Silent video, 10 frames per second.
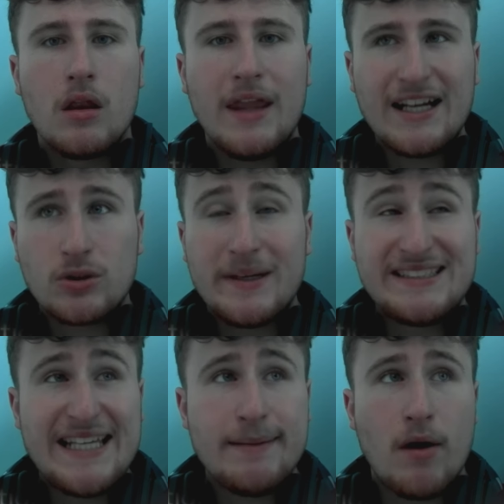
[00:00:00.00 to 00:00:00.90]
Next up is
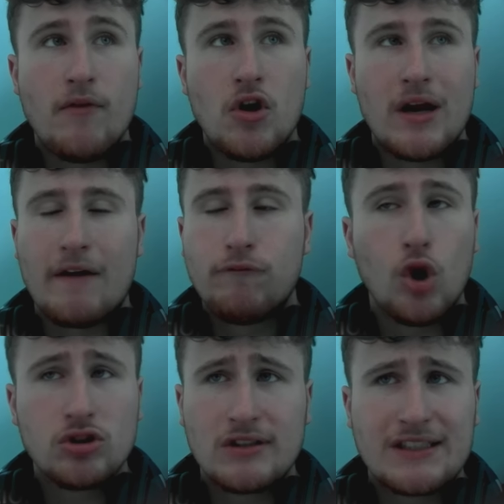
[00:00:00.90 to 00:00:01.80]
Timo Werner. Now,
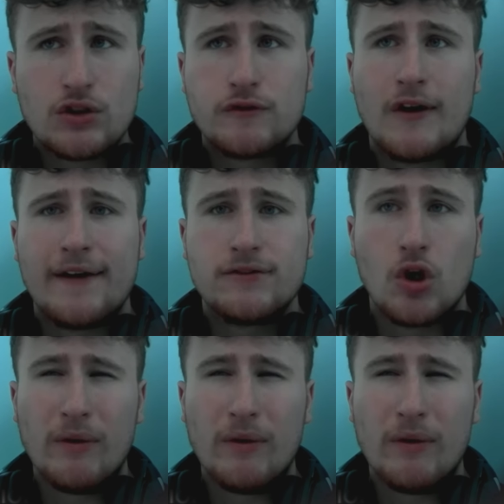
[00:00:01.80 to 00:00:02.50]
4-star skills, 5-star.